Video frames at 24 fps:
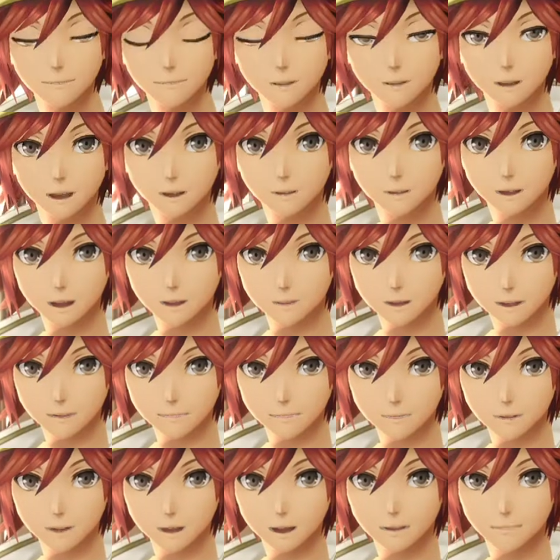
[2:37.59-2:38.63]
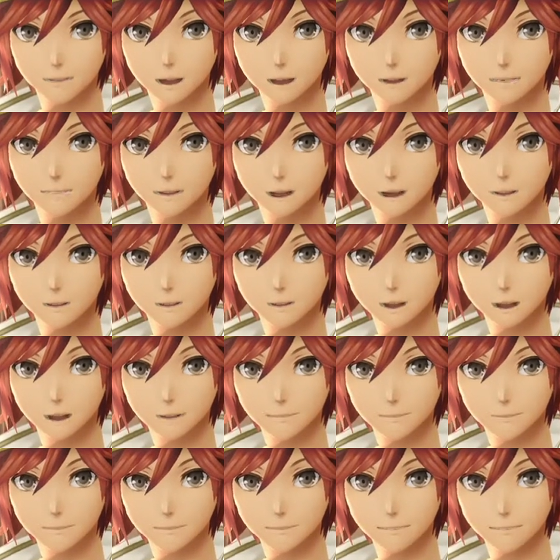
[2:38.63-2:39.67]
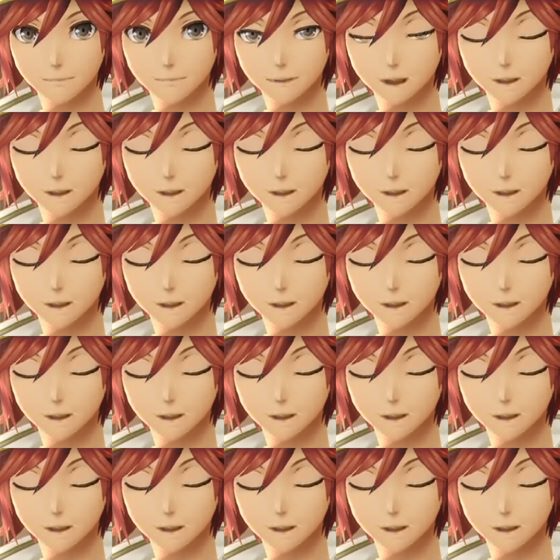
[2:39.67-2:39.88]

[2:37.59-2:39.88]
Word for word: So I'm gonna make it my personal quest